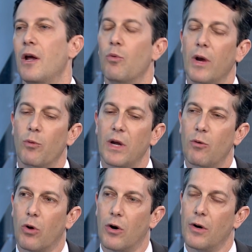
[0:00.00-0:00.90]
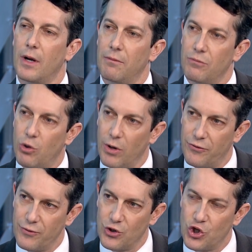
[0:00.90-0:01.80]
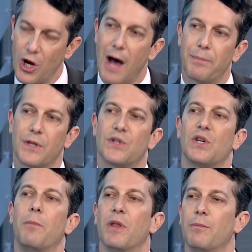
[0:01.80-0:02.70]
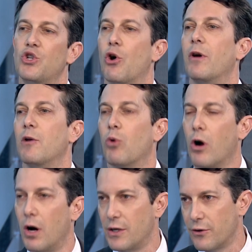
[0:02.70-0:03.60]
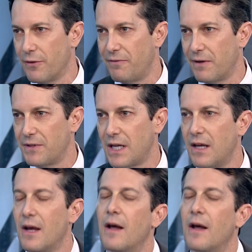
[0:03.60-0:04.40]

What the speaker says: When we were going through this chop this summer, the majority were under the 50.